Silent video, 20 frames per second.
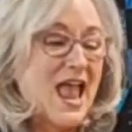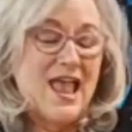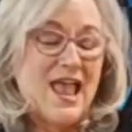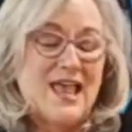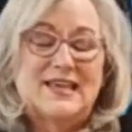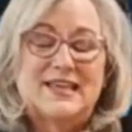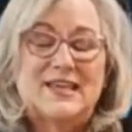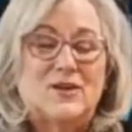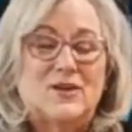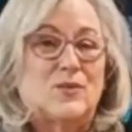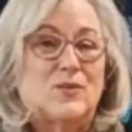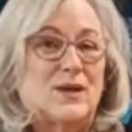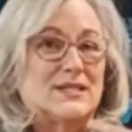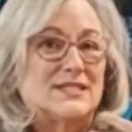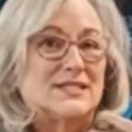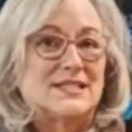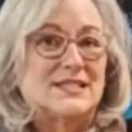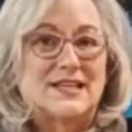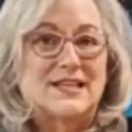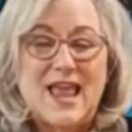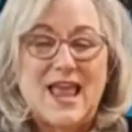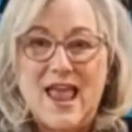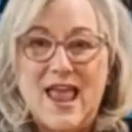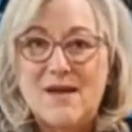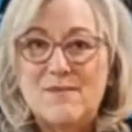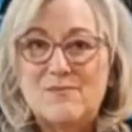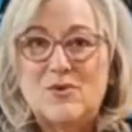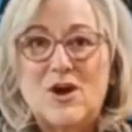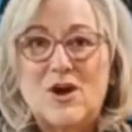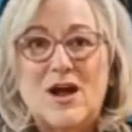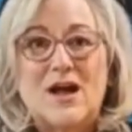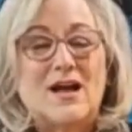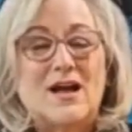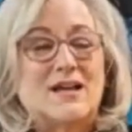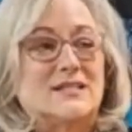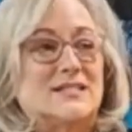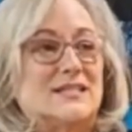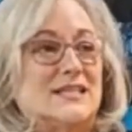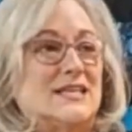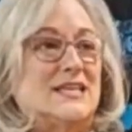he runs the
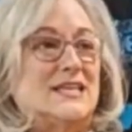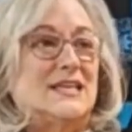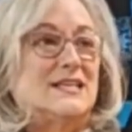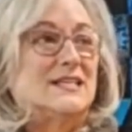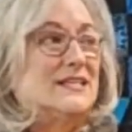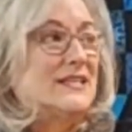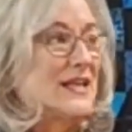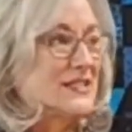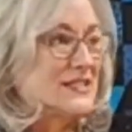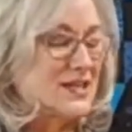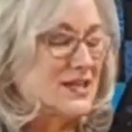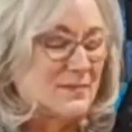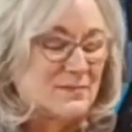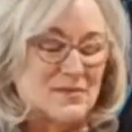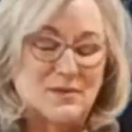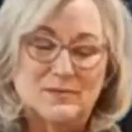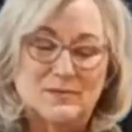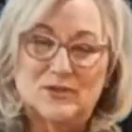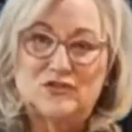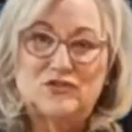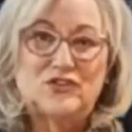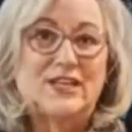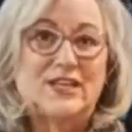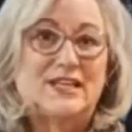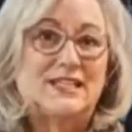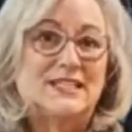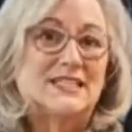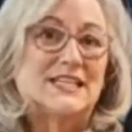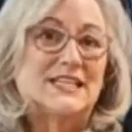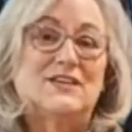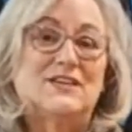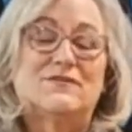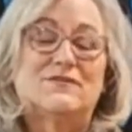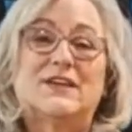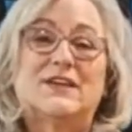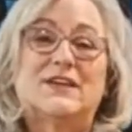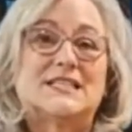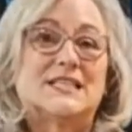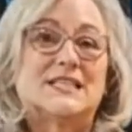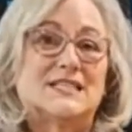cameras, he sets up the machines, he
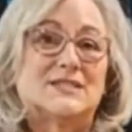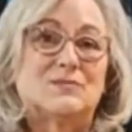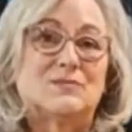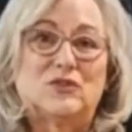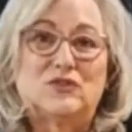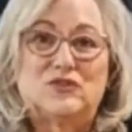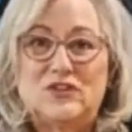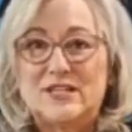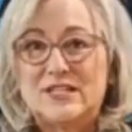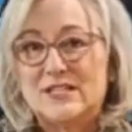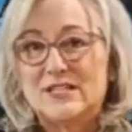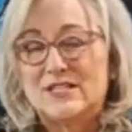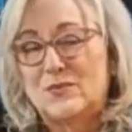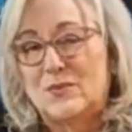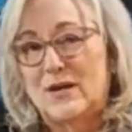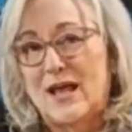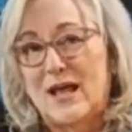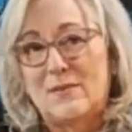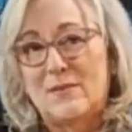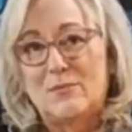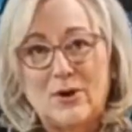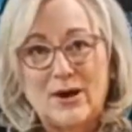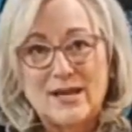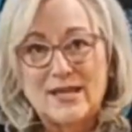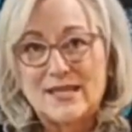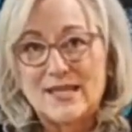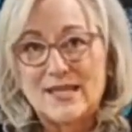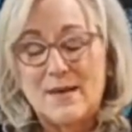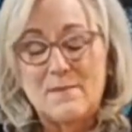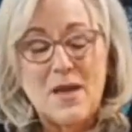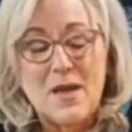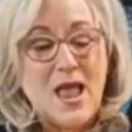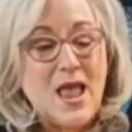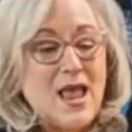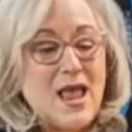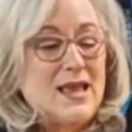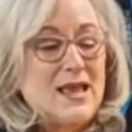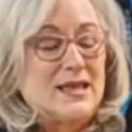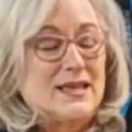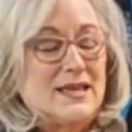fixes machines when I break them.
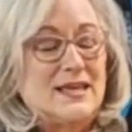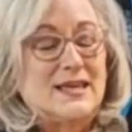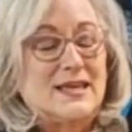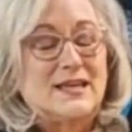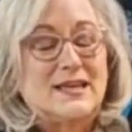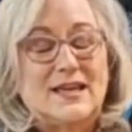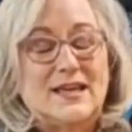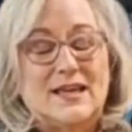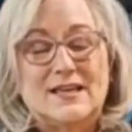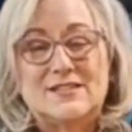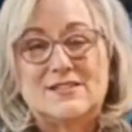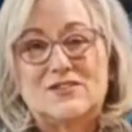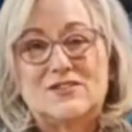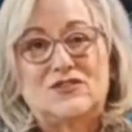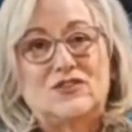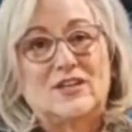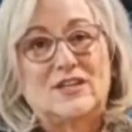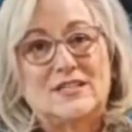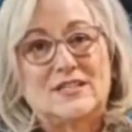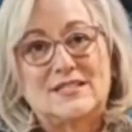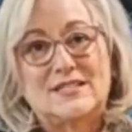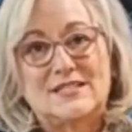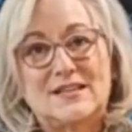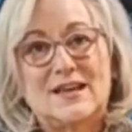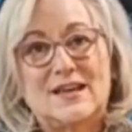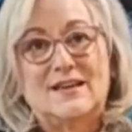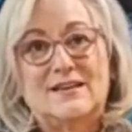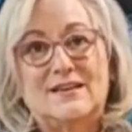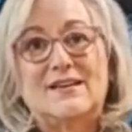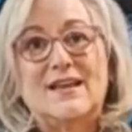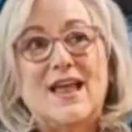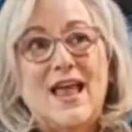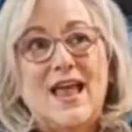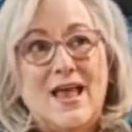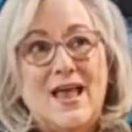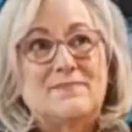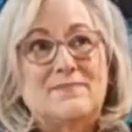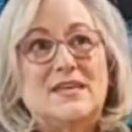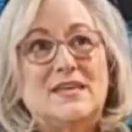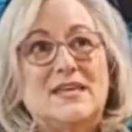He is just,
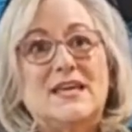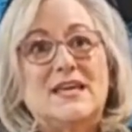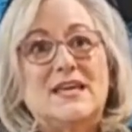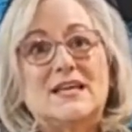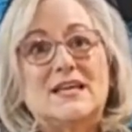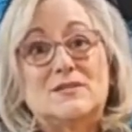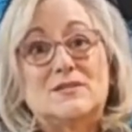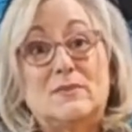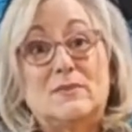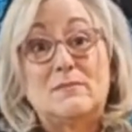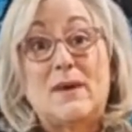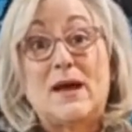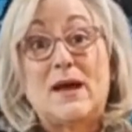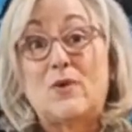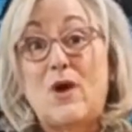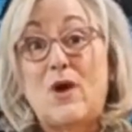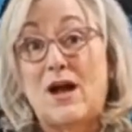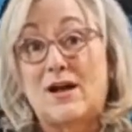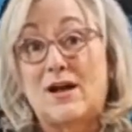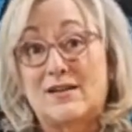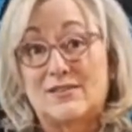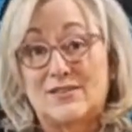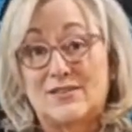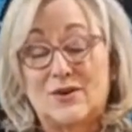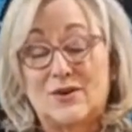he has been my rock the whole